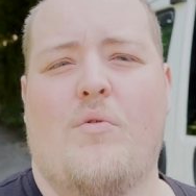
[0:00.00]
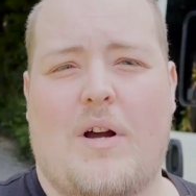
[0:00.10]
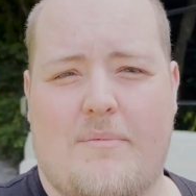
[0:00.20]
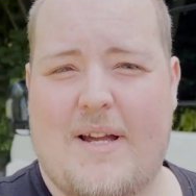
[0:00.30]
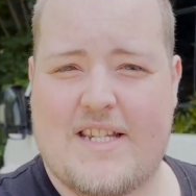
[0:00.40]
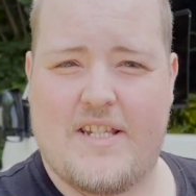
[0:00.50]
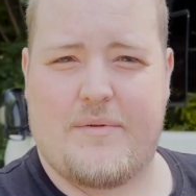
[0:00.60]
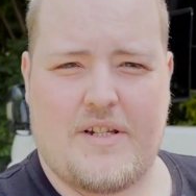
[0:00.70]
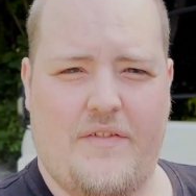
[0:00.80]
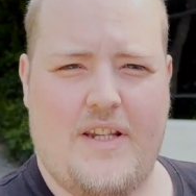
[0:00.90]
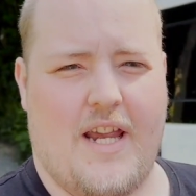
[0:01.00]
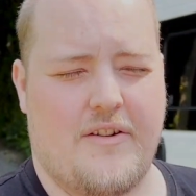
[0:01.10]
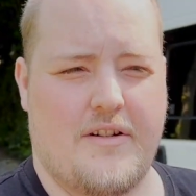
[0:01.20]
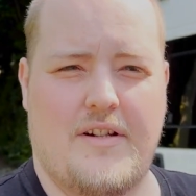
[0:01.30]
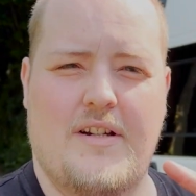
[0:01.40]
Welcome back to this week's video.
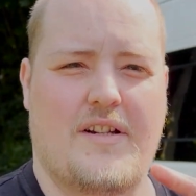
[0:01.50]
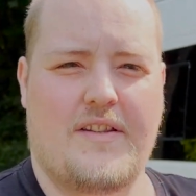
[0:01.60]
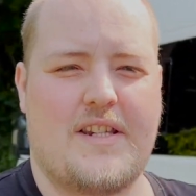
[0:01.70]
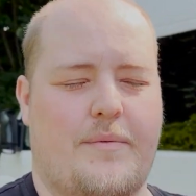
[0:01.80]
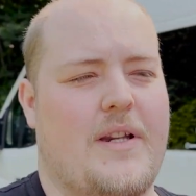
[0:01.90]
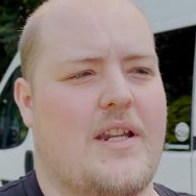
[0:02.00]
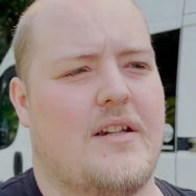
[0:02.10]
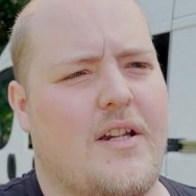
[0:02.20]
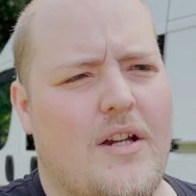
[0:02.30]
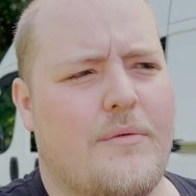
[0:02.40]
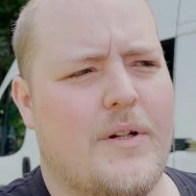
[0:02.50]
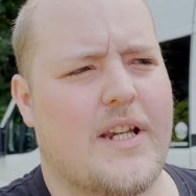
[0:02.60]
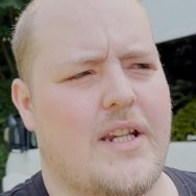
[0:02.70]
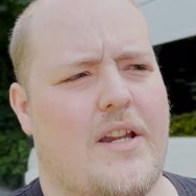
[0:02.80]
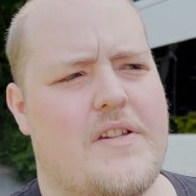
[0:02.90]
This week we're
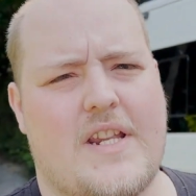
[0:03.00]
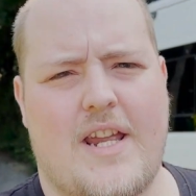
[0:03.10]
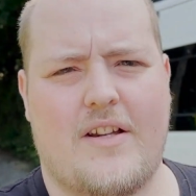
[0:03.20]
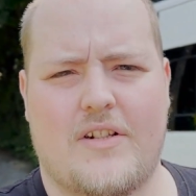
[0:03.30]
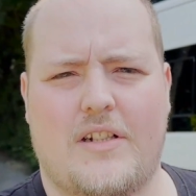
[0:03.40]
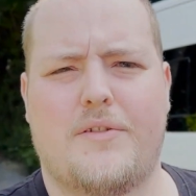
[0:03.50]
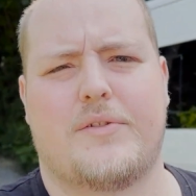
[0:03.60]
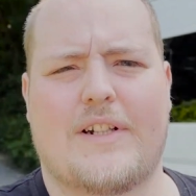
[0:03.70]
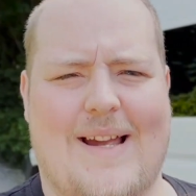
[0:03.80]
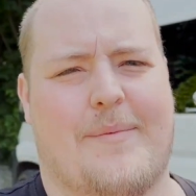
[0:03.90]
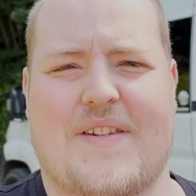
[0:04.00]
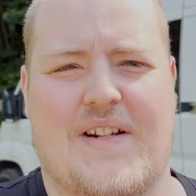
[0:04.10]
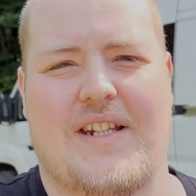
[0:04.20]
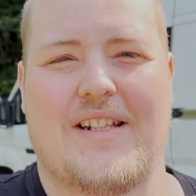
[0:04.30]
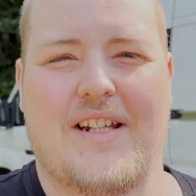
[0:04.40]
going to go stay on a local
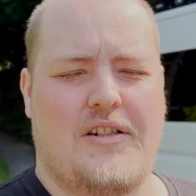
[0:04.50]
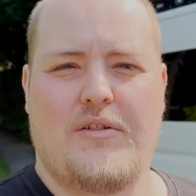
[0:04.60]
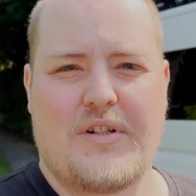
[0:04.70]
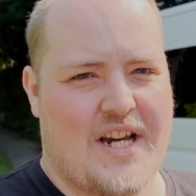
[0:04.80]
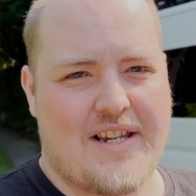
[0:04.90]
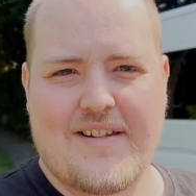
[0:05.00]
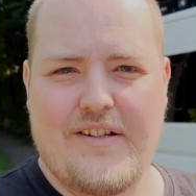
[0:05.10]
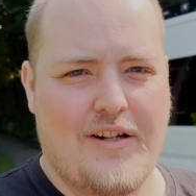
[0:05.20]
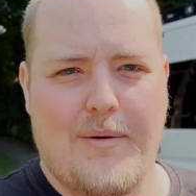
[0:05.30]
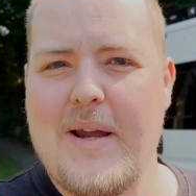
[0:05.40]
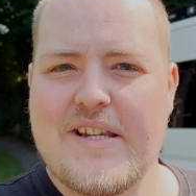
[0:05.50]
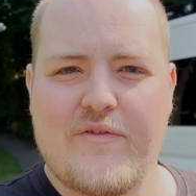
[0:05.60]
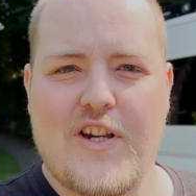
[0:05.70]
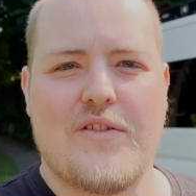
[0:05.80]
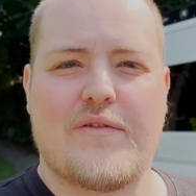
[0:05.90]
campsite which has amazing
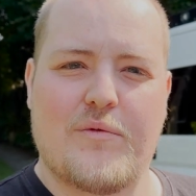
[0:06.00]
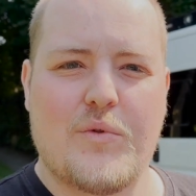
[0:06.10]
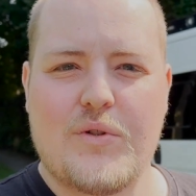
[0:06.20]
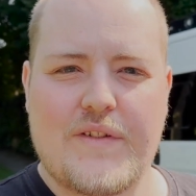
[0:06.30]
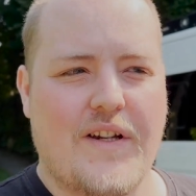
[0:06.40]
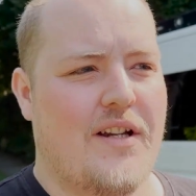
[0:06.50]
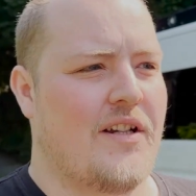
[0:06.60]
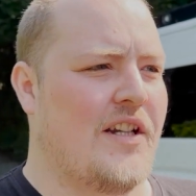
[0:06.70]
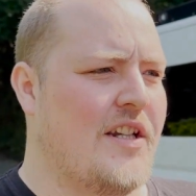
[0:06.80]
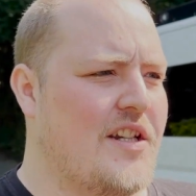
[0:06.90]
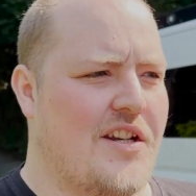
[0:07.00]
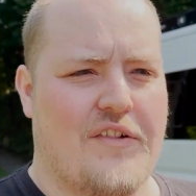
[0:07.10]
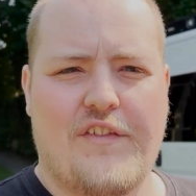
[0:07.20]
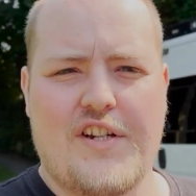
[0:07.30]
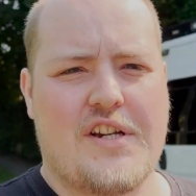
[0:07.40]
views of the water. You can go
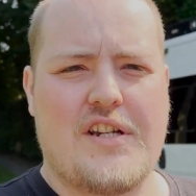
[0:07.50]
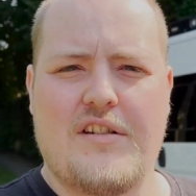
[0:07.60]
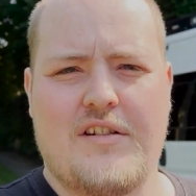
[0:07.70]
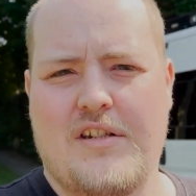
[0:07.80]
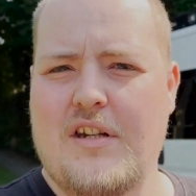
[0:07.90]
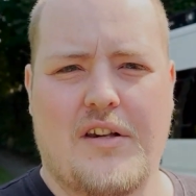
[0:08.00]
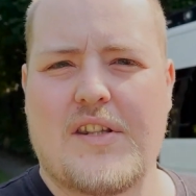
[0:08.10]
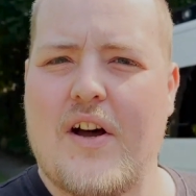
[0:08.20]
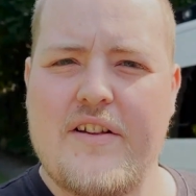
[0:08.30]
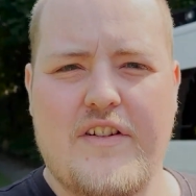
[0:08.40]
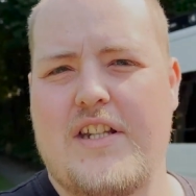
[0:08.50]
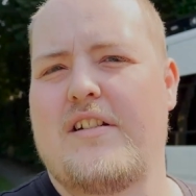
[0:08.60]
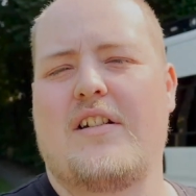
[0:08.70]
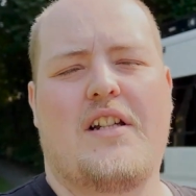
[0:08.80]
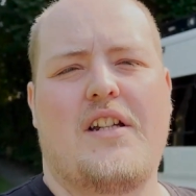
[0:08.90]
fishing, you can go diving,
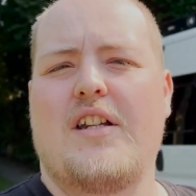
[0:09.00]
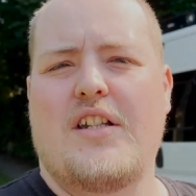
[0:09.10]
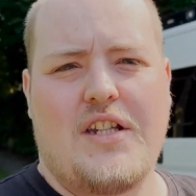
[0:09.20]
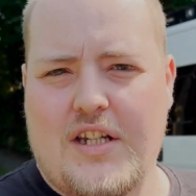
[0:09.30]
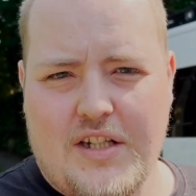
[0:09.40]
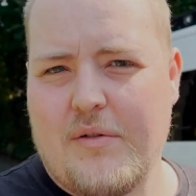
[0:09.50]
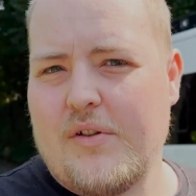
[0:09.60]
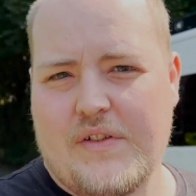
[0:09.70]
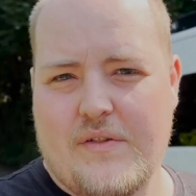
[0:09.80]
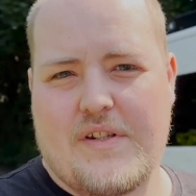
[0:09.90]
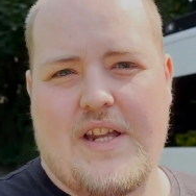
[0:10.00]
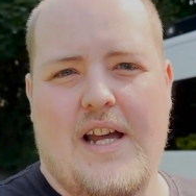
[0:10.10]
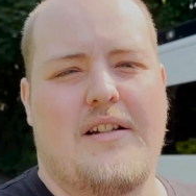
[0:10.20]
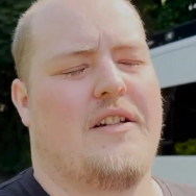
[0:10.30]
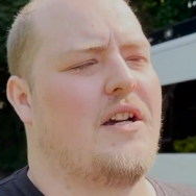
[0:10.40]
you can do all sorts
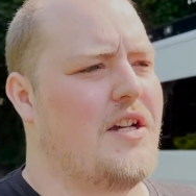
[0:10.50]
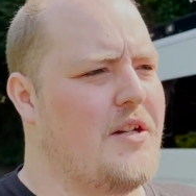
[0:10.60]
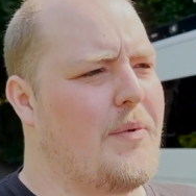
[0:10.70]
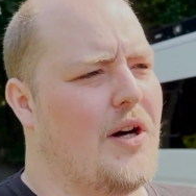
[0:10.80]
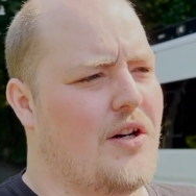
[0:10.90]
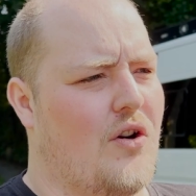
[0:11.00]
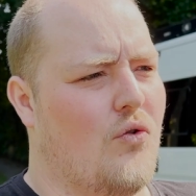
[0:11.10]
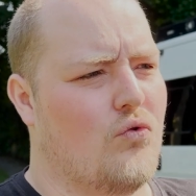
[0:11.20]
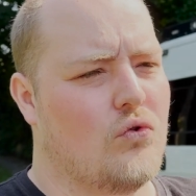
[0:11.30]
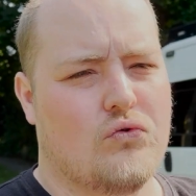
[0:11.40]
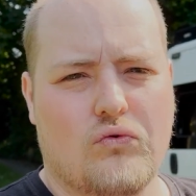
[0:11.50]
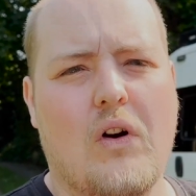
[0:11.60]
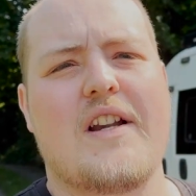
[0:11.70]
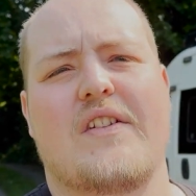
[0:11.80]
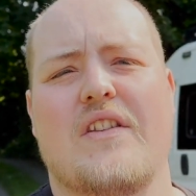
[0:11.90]
there, and you park
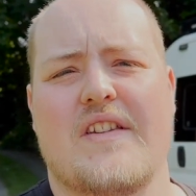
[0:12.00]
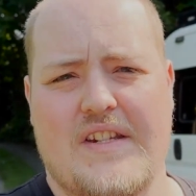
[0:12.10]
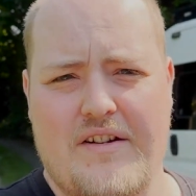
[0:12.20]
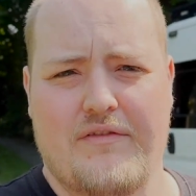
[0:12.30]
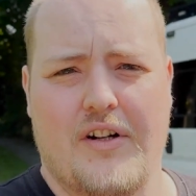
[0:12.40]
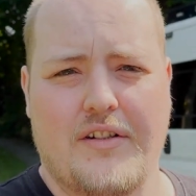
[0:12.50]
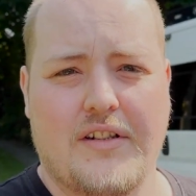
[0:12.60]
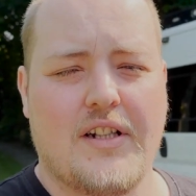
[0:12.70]
right on the seafront.